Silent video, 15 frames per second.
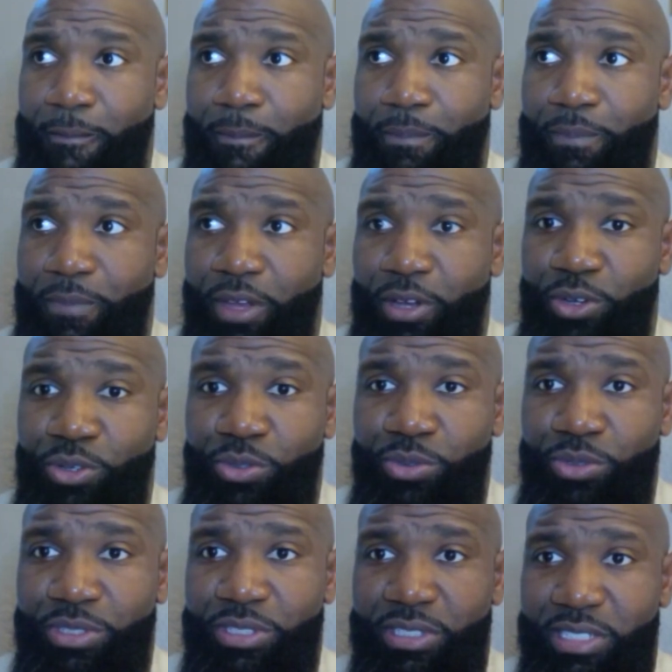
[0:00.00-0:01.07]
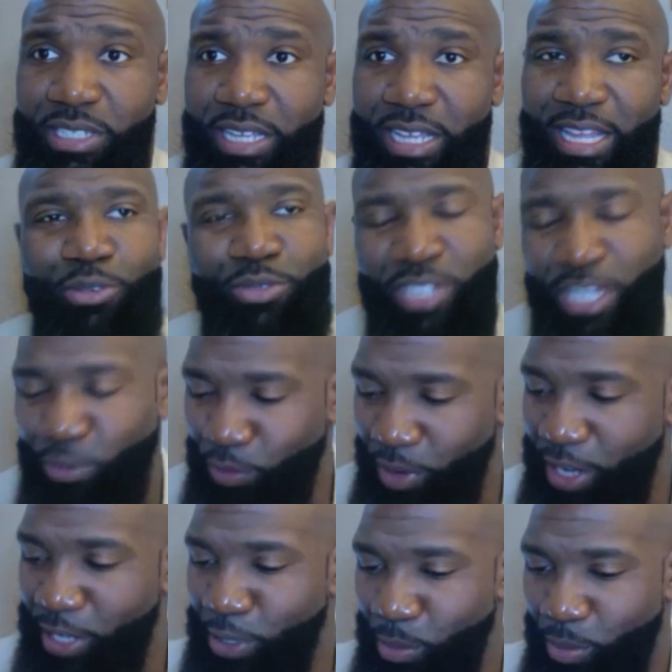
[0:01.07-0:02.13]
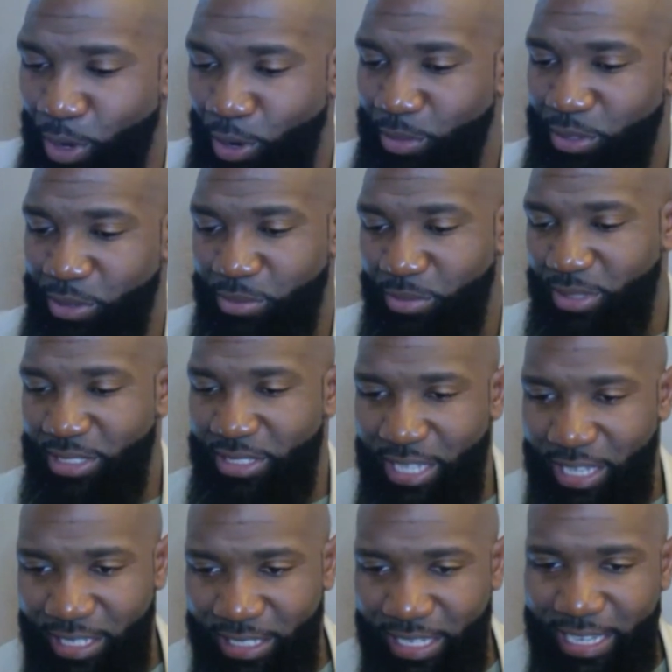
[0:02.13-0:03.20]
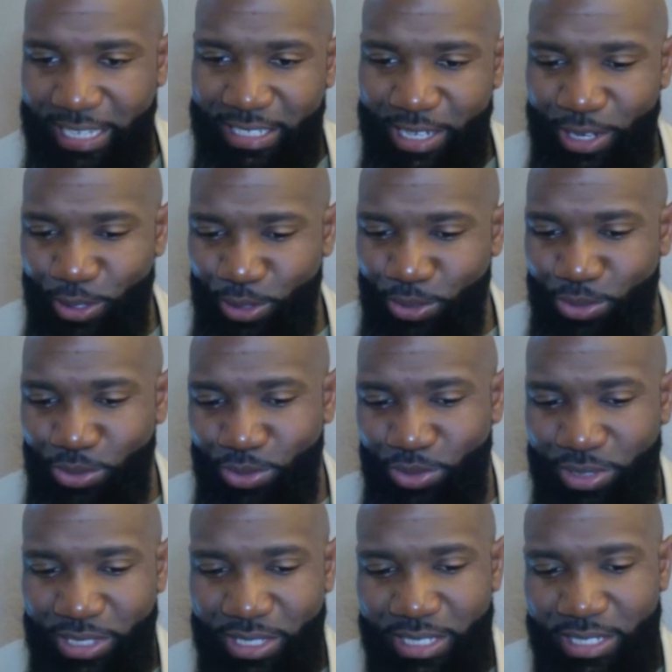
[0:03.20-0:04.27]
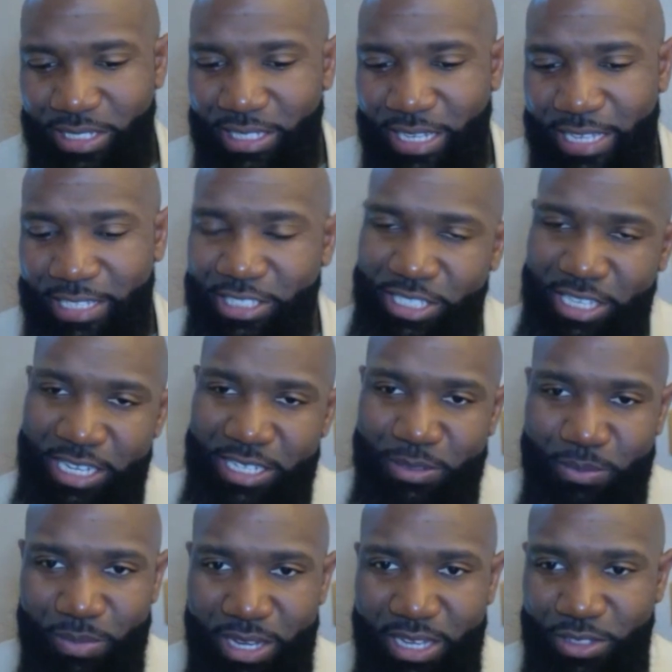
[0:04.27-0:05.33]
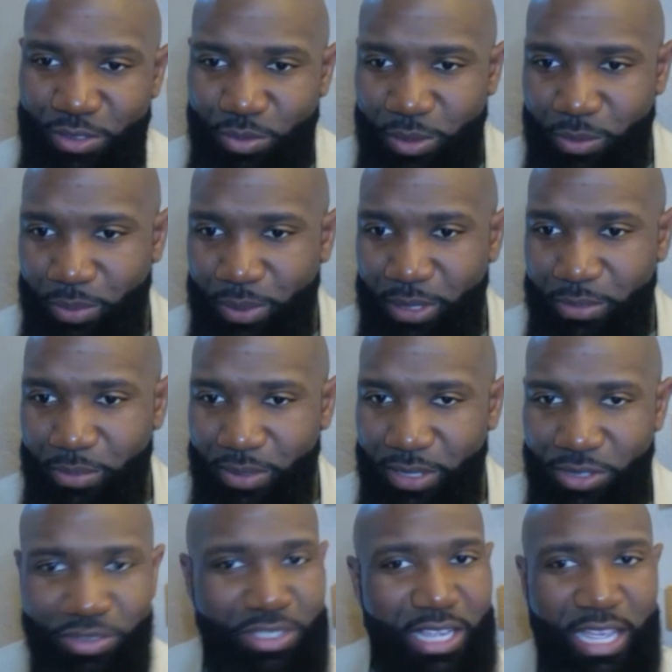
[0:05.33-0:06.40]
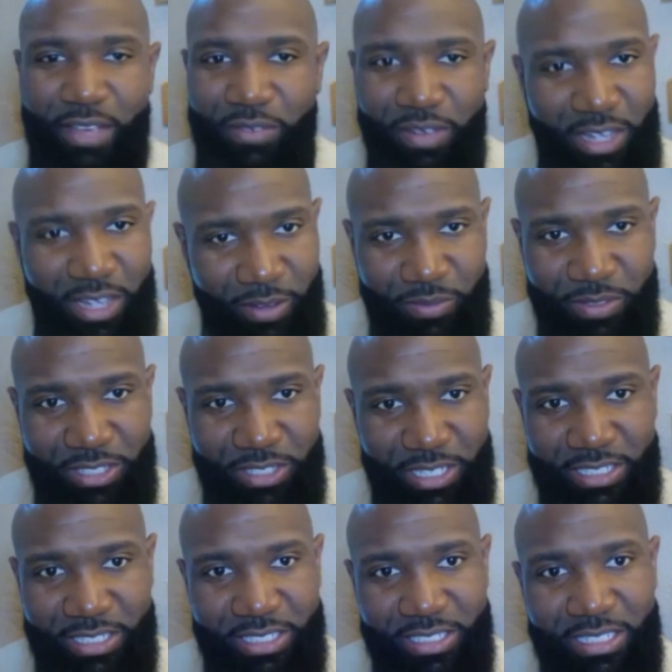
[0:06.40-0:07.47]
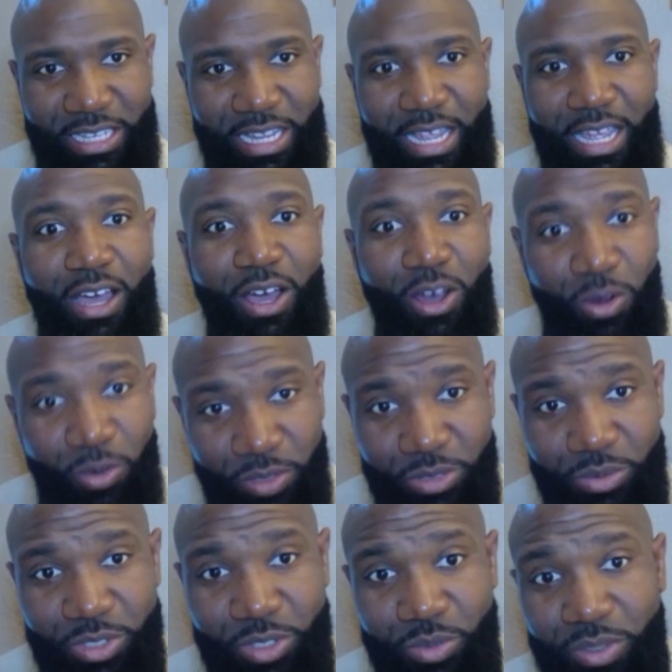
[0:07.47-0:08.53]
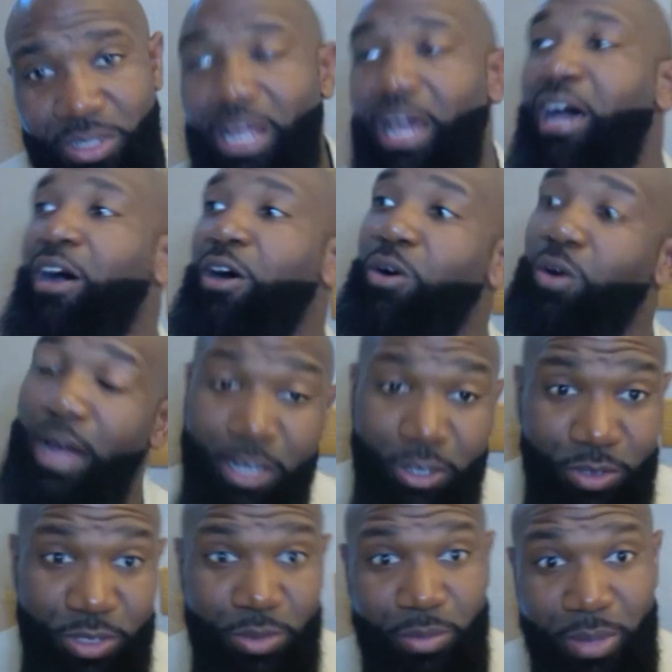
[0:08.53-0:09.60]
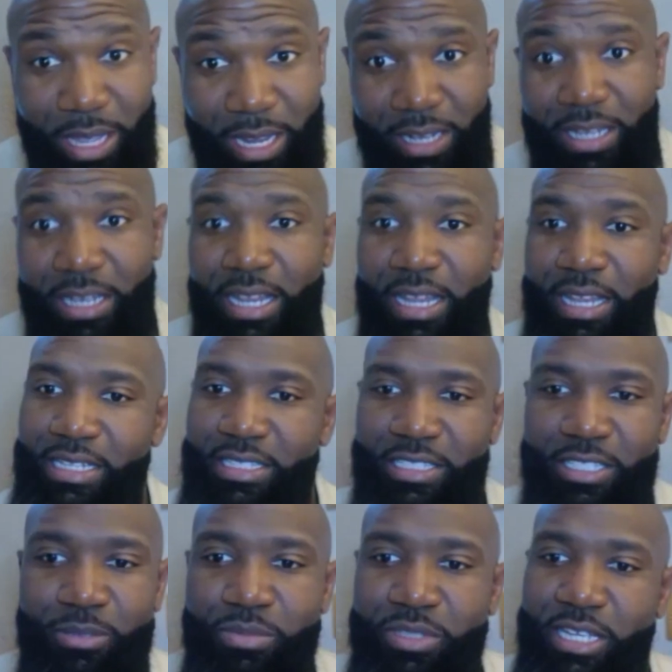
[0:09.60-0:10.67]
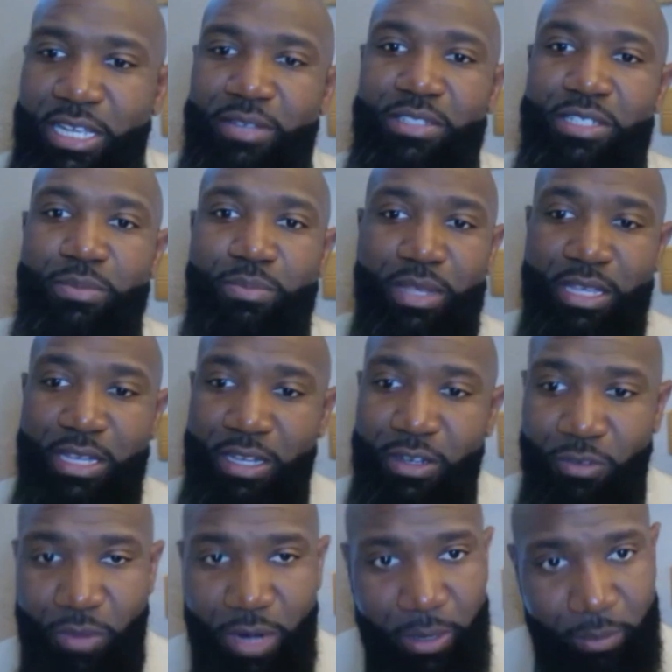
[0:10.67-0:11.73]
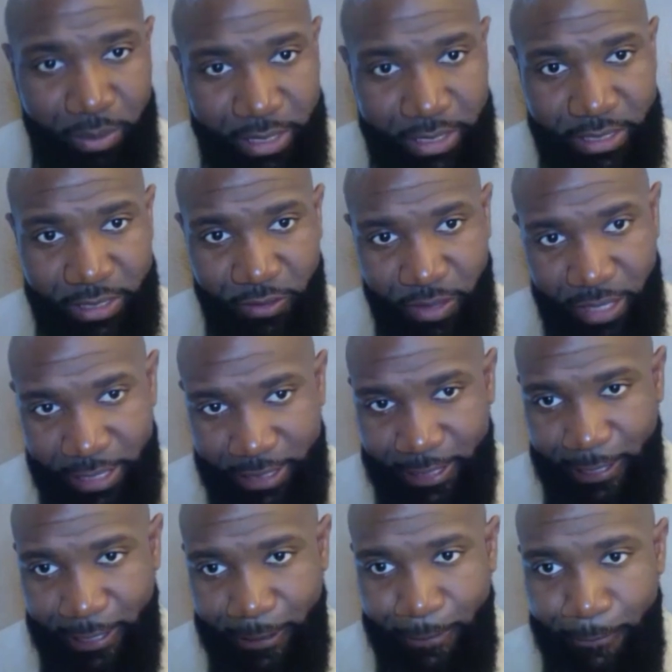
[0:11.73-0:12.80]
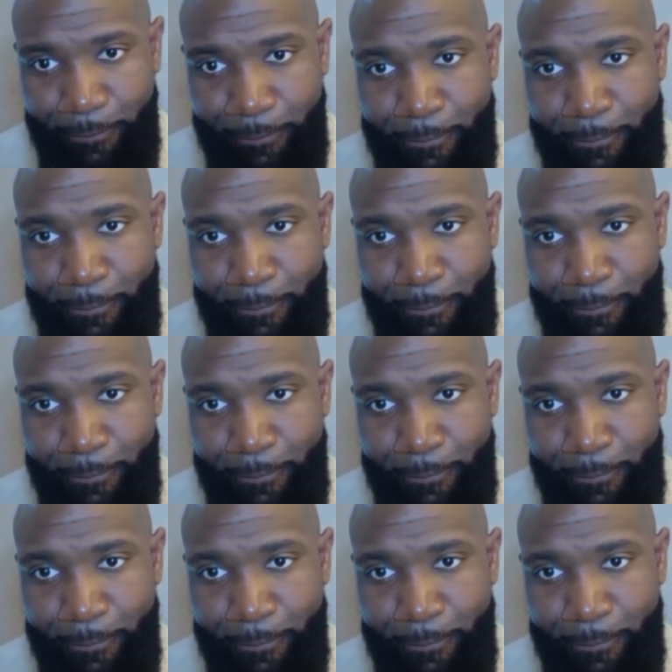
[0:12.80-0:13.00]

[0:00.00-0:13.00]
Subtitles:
those, I won't say random moments, but it's kind of like those like chance meetings with people and you just have a conversation. It's like, oh, this is what you want to, oh, I know somebody. And sometimes just being in the right place at the right time